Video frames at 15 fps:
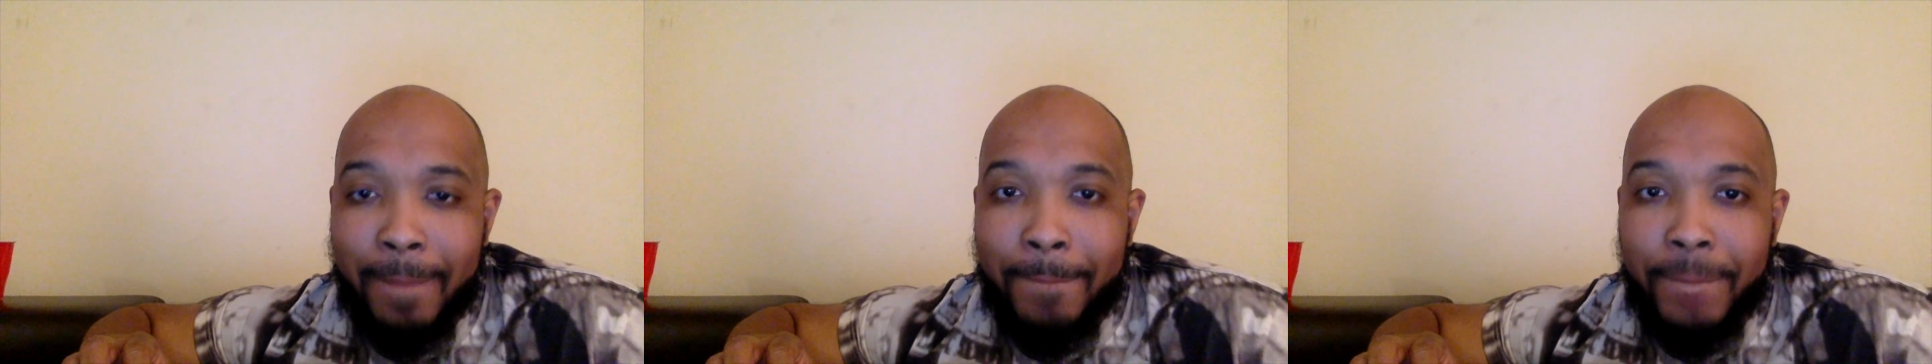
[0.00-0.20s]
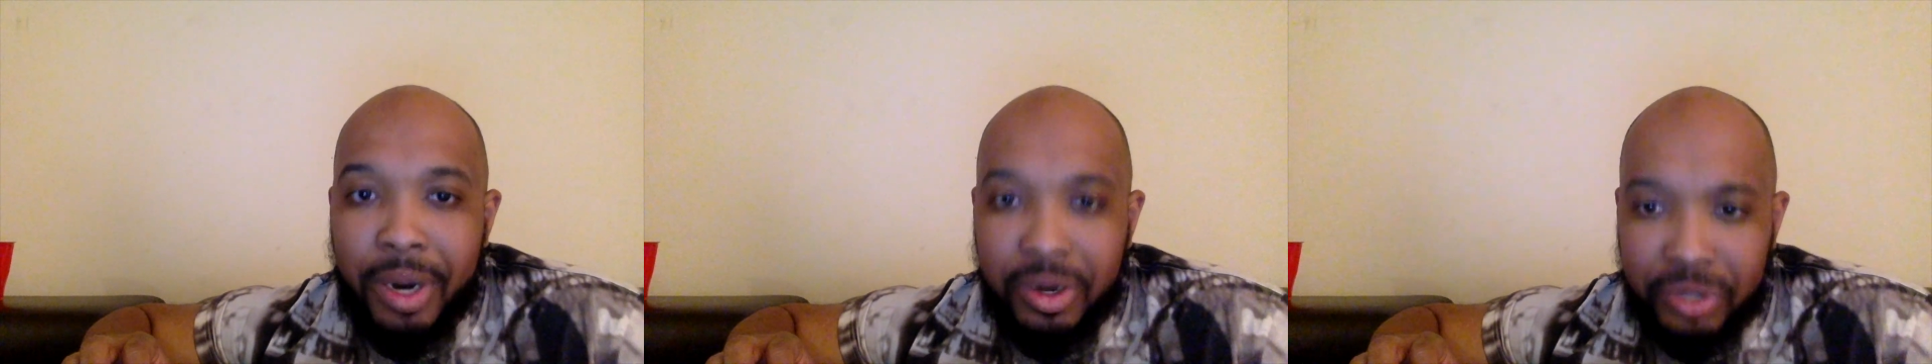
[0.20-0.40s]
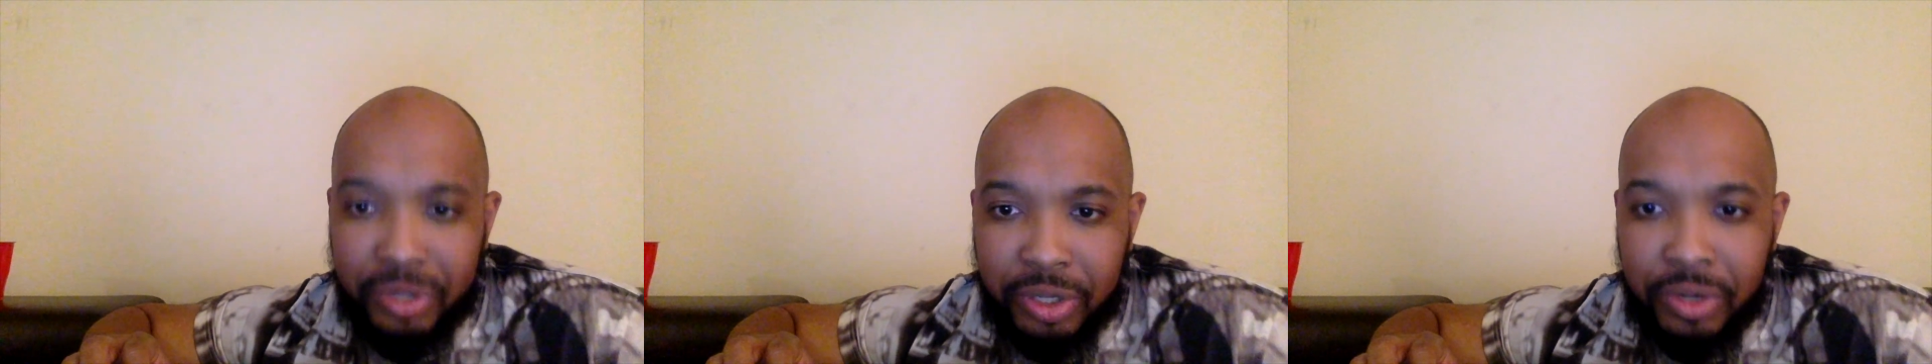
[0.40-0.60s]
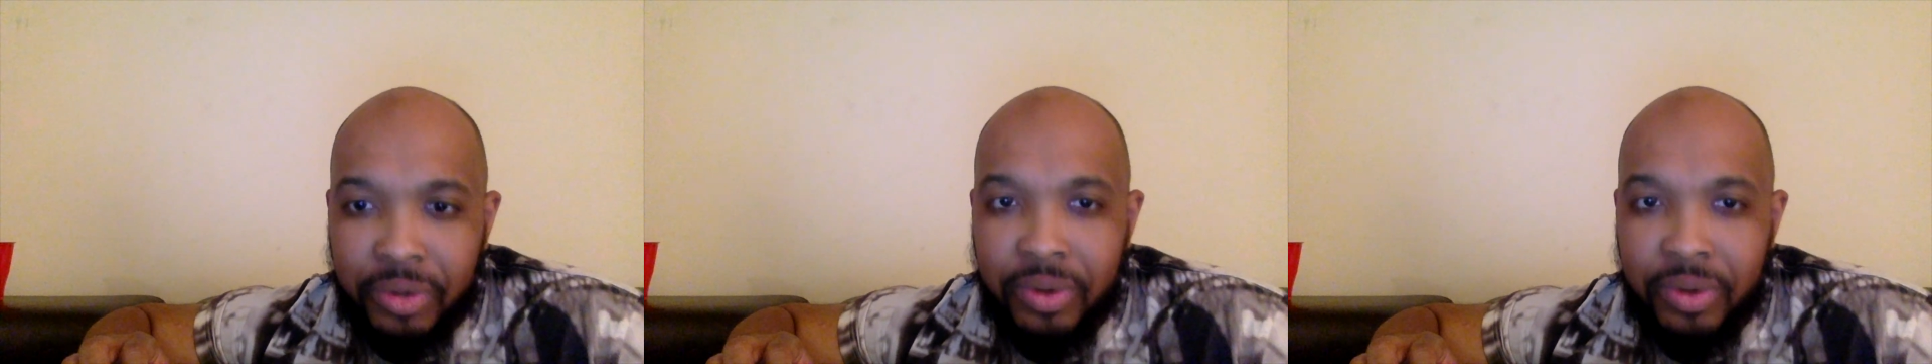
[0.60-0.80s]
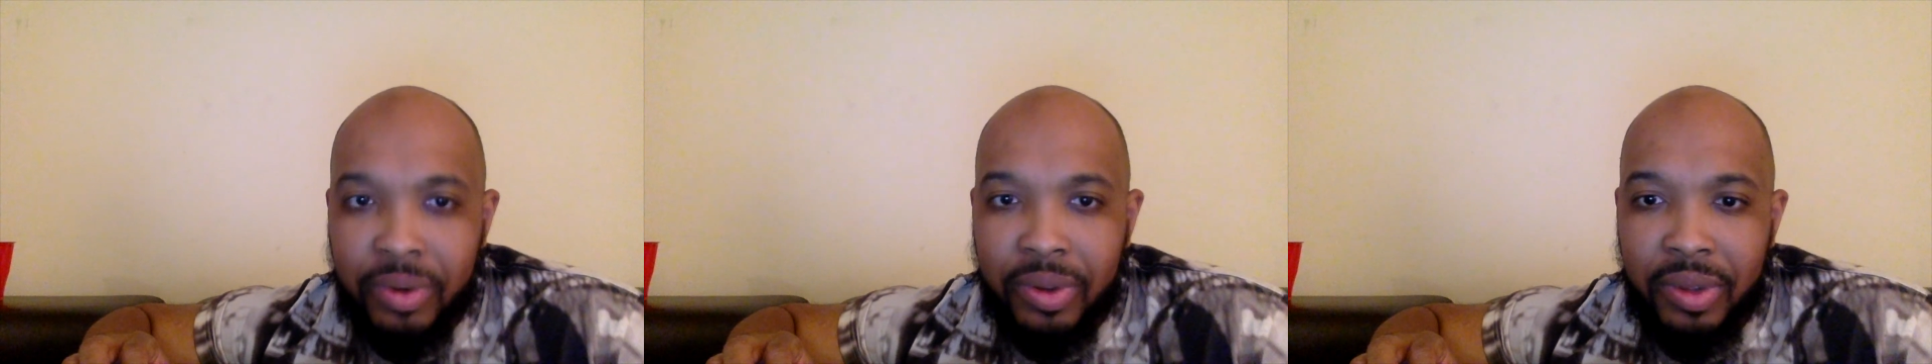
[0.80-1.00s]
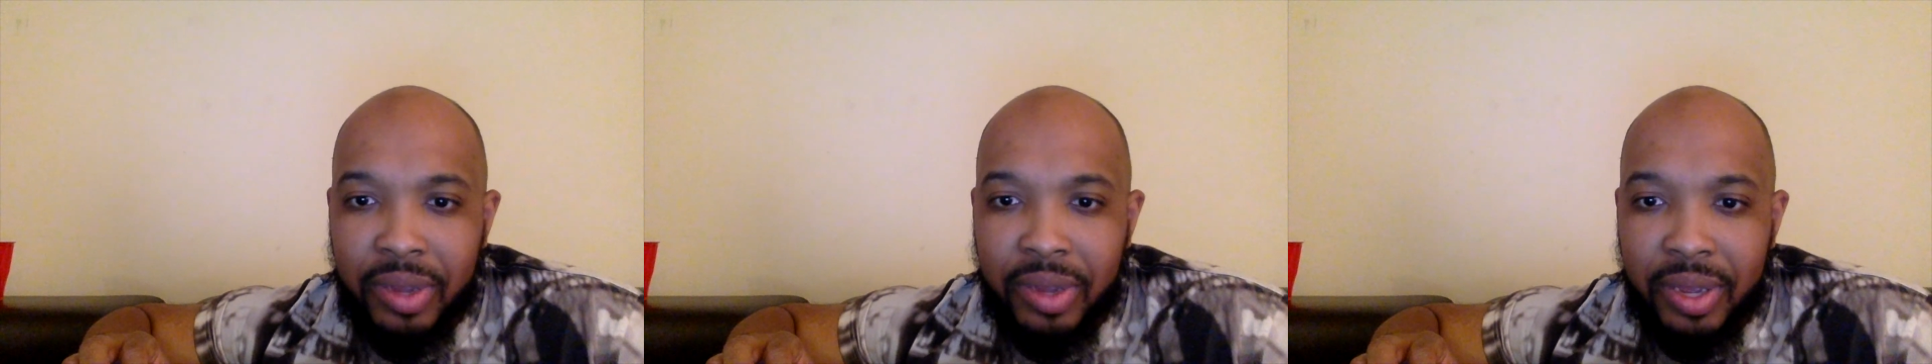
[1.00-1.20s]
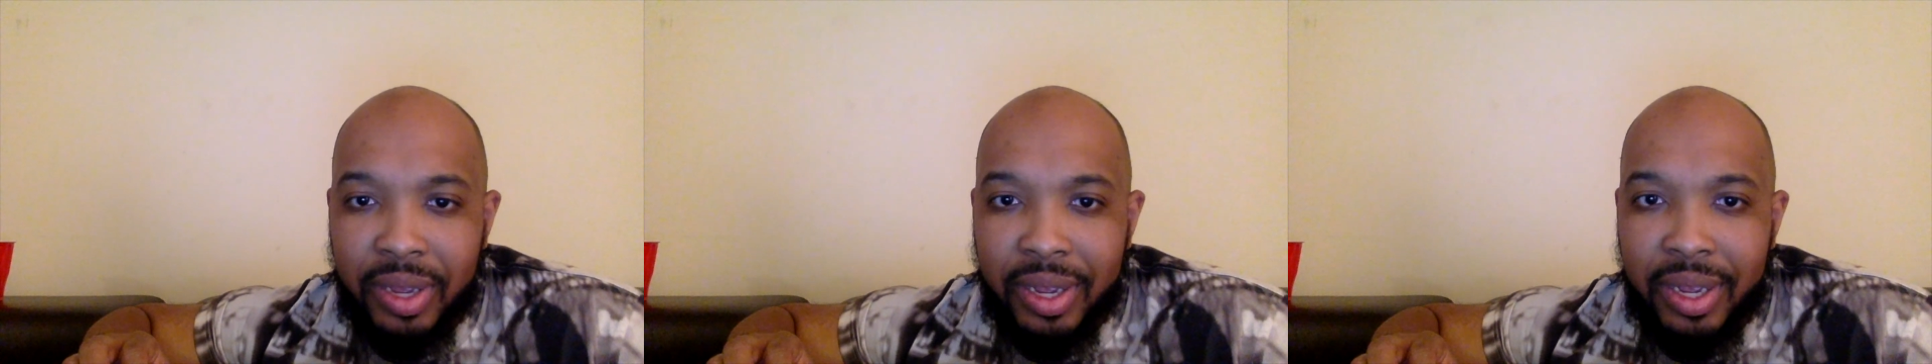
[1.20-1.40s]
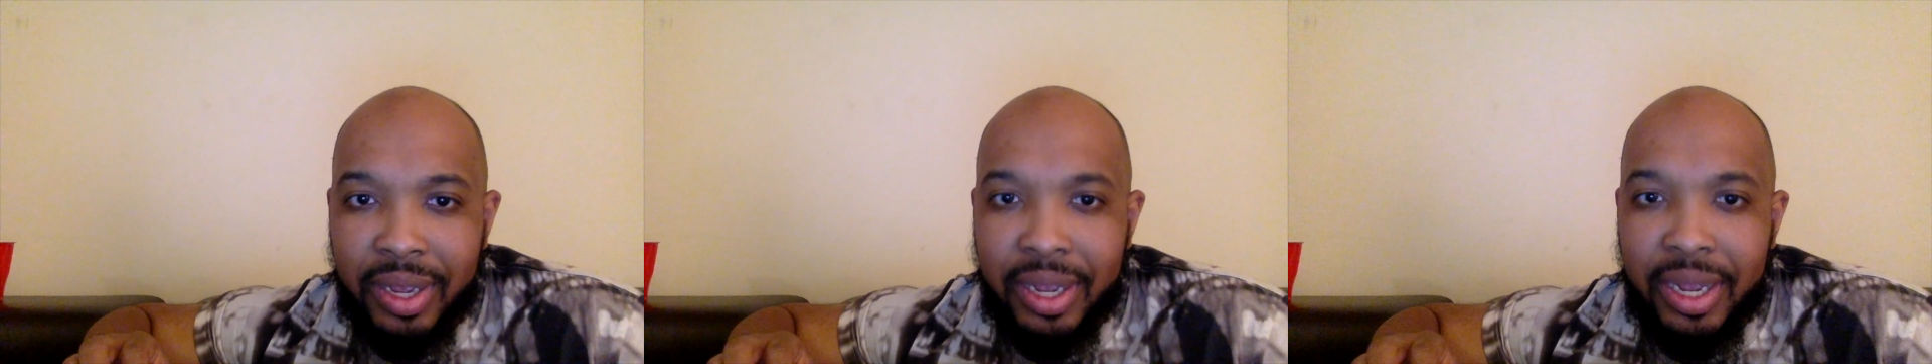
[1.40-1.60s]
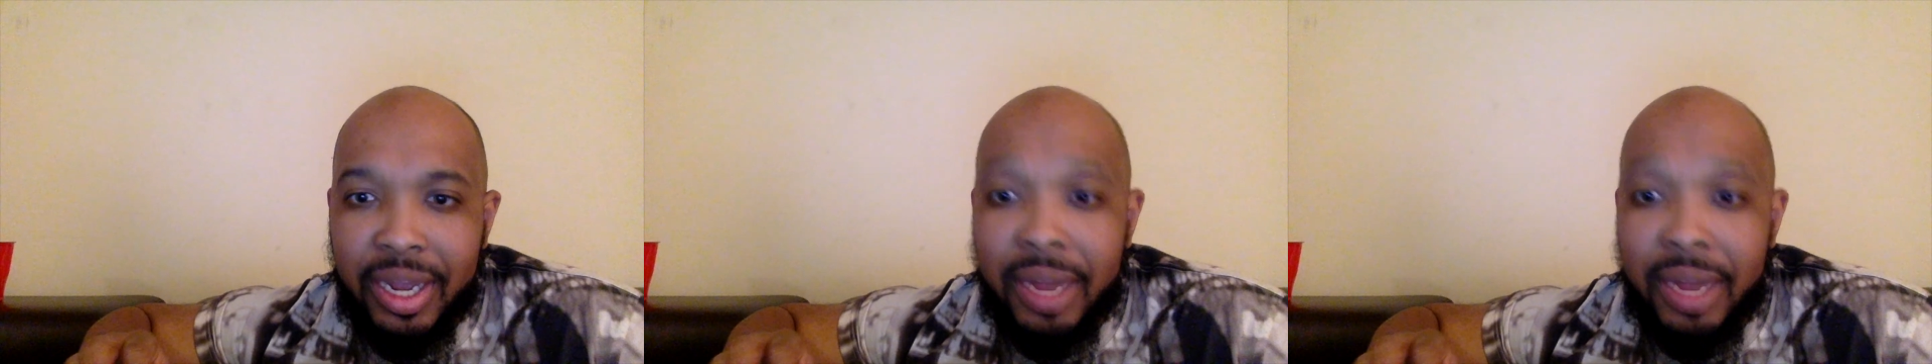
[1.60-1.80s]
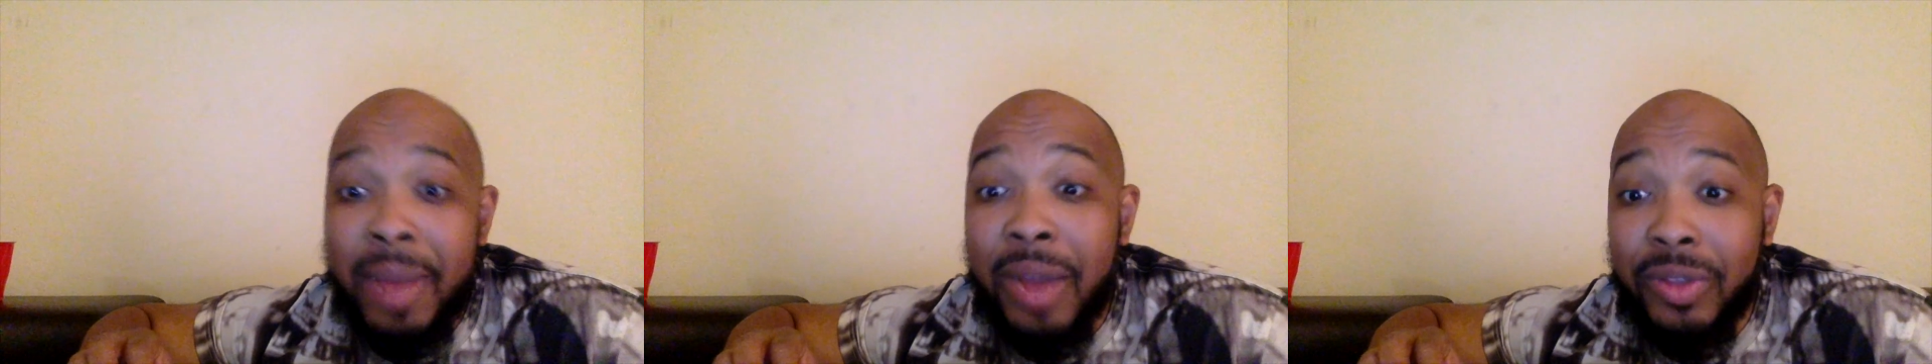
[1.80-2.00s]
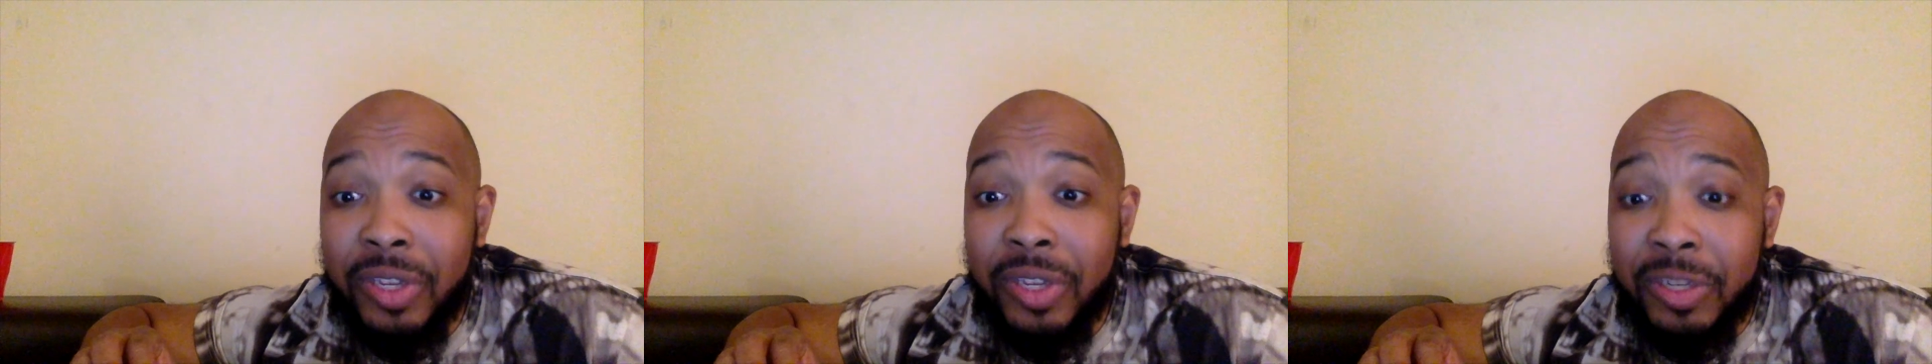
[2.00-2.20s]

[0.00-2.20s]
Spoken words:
part 2. And I'm out this